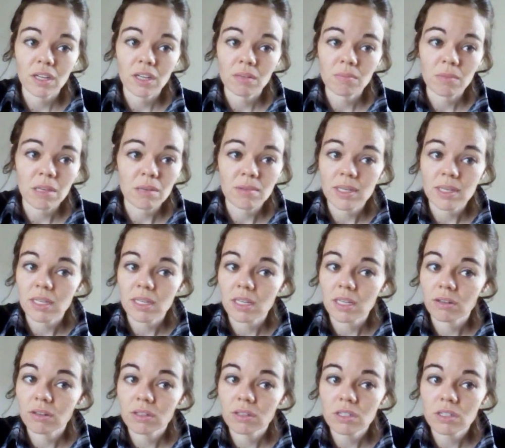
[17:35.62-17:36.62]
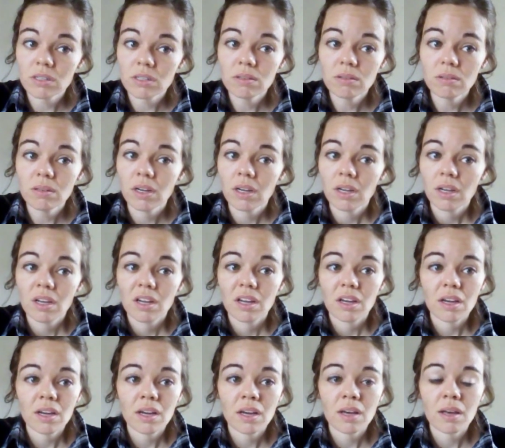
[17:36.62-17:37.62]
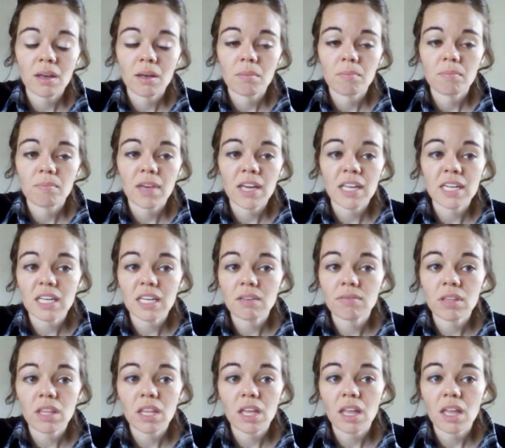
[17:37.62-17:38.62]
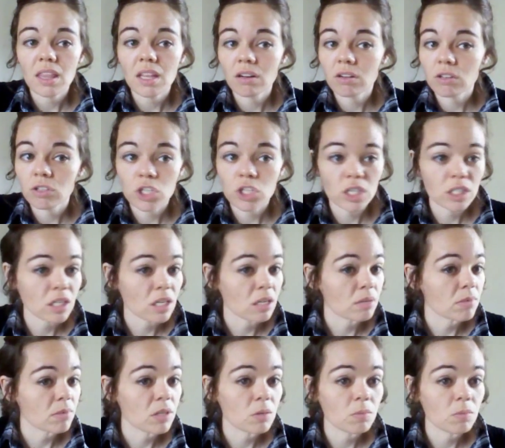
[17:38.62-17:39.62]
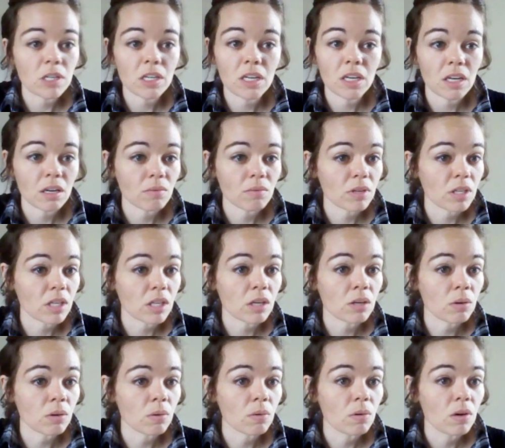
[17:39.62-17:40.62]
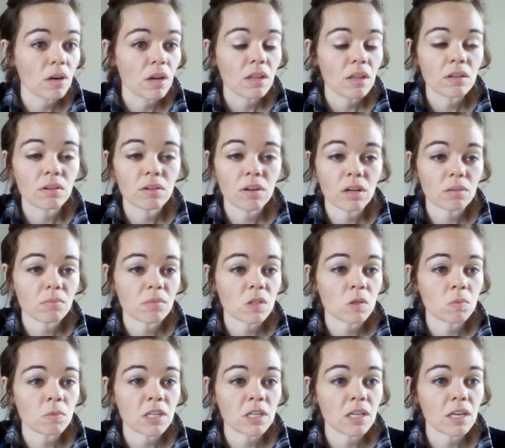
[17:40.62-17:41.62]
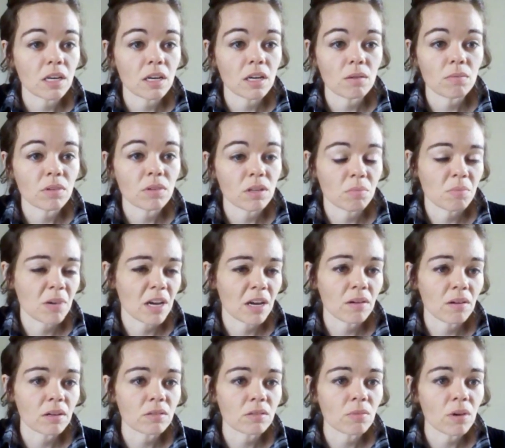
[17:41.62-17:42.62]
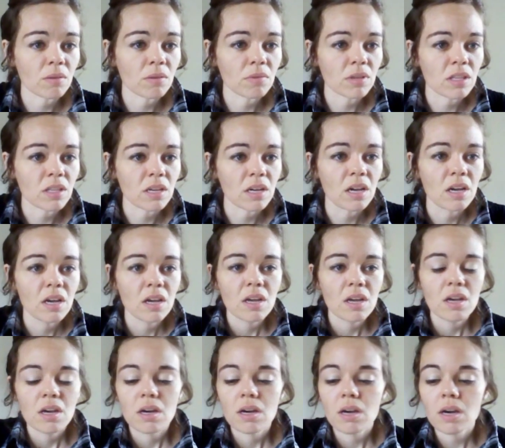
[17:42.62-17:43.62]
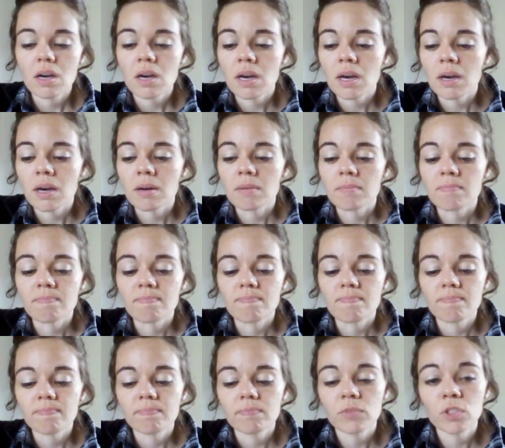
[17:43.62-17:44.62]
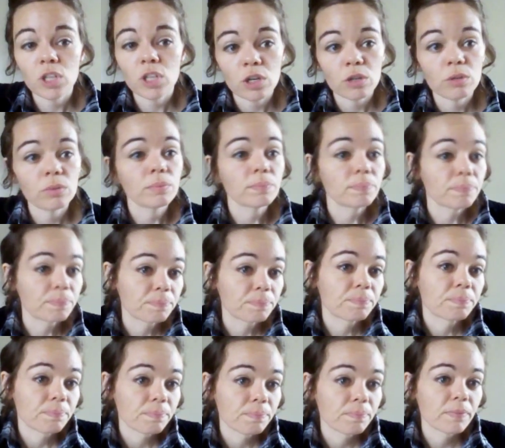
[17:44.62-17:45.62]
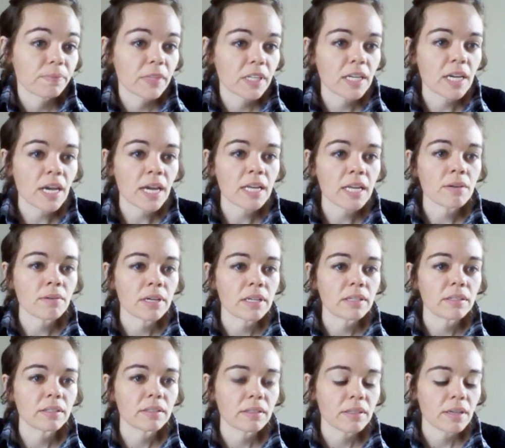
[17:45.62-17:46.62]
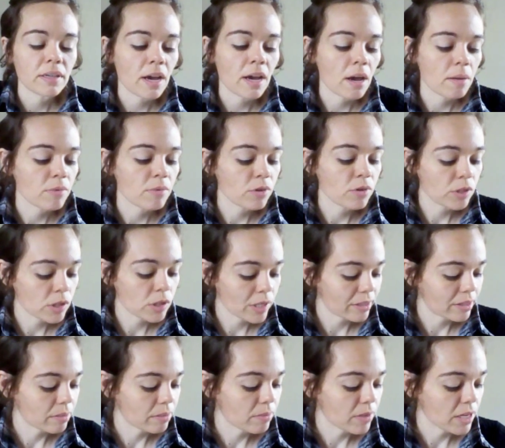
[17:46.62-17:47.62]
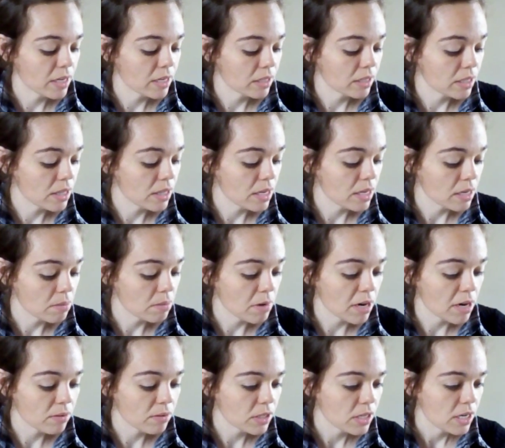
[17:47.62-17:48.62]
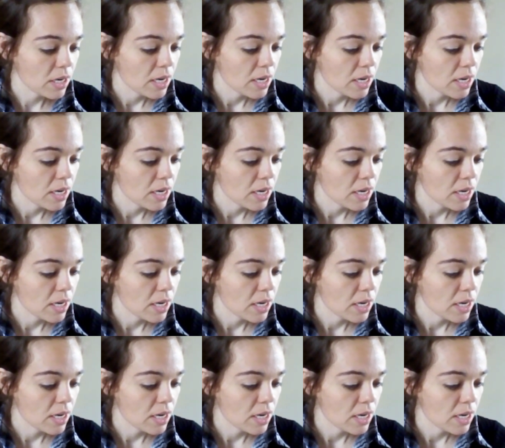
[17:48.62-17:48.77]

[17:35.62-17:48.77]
maybe a year or two. And even then, they're just going to be speaking it with you. They're not going to be speaking it with their parents. Why would they? So, anyways, those are just some things to think about.